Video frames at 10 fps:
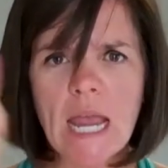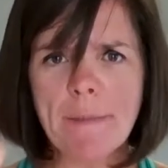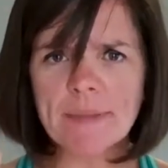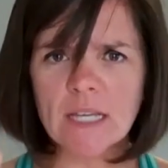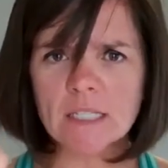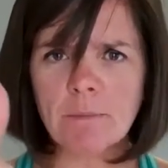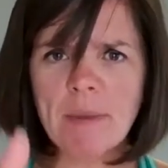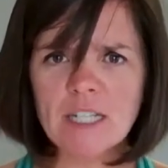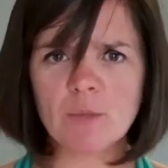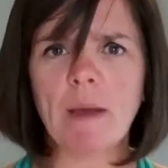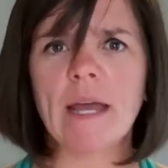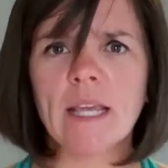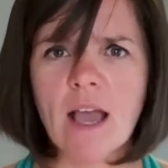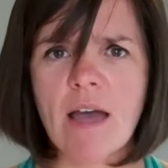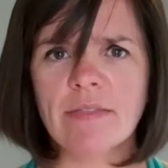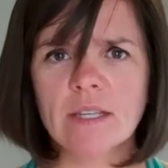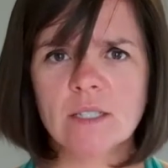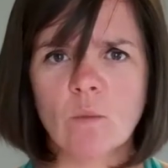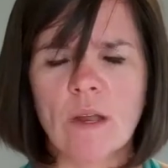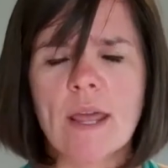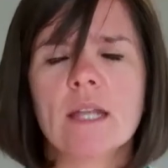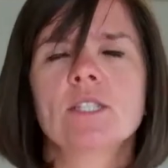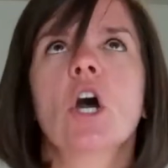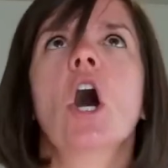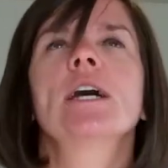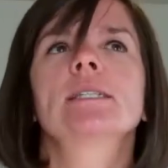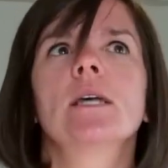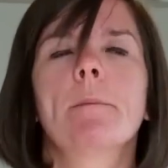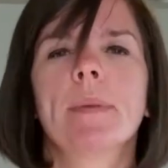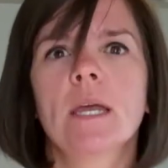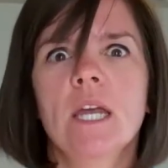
A plus Beachbody on this one. It's awesome.